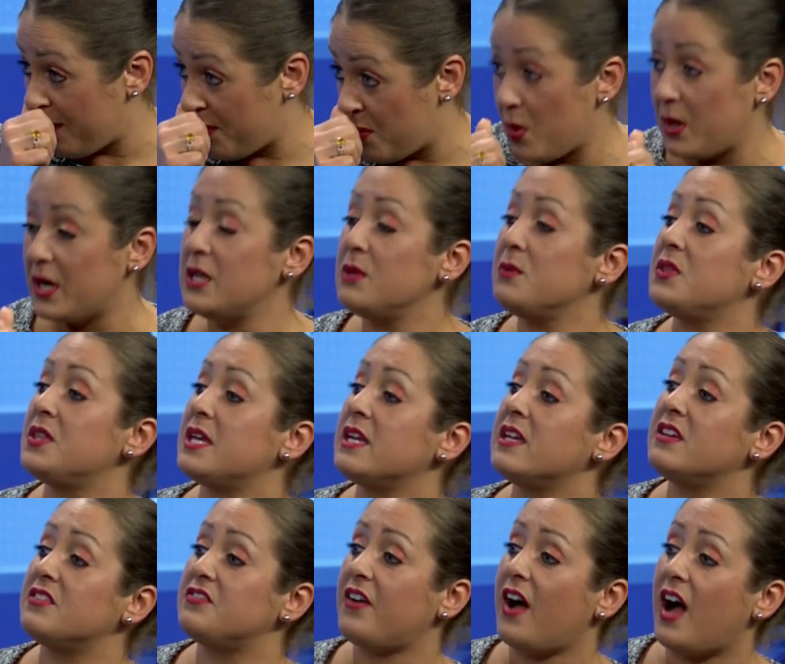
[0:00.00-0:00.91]
What do you
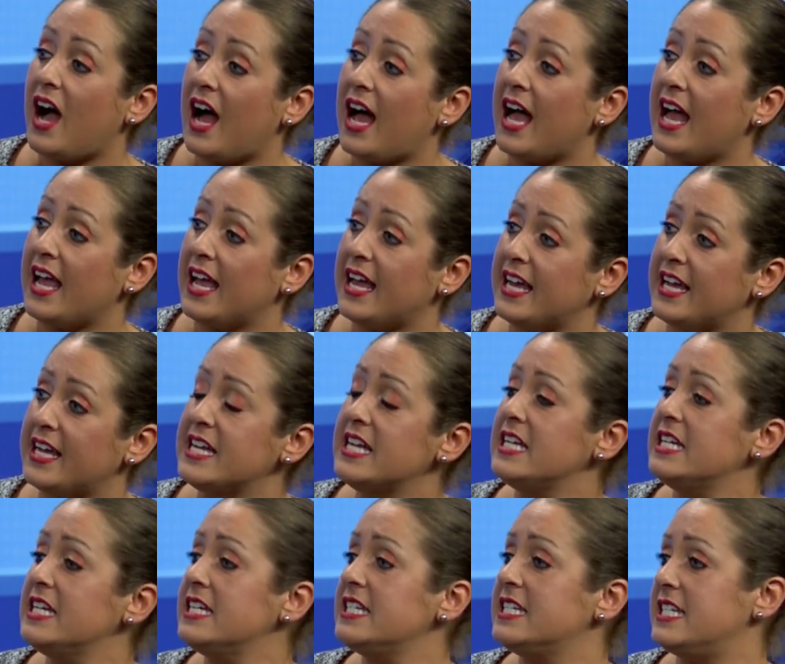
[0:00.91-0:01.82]
think if I
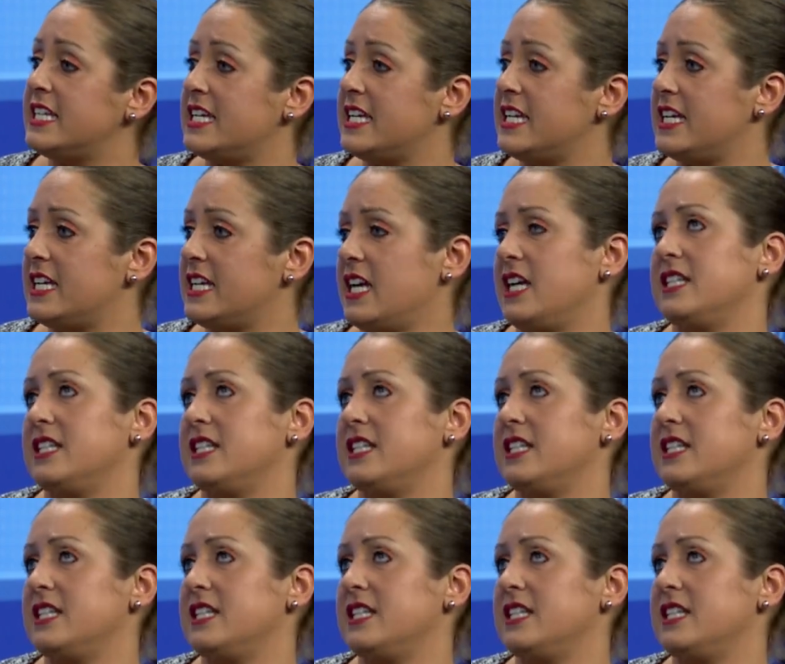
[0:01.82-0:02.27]
did